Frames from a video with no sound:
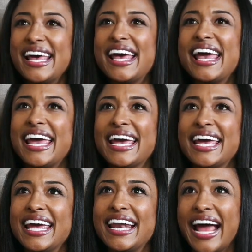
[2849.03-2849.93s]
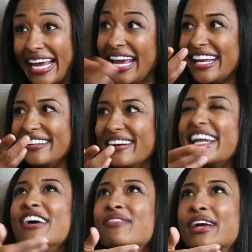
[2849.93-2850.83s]
And I can do it. And
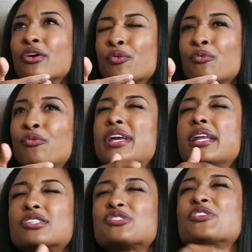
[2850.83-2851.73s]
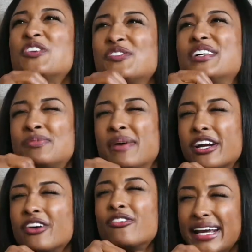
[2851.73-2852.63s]
I'm like getting so much
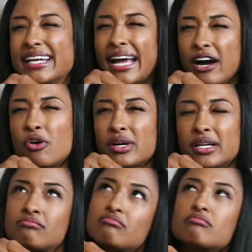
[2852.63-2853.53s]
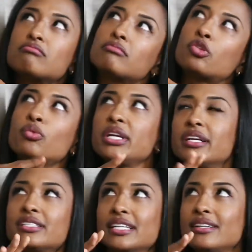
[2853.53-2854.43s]
better right now. We're 3 years
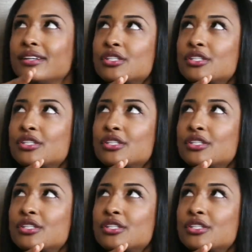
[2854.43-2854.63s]
into this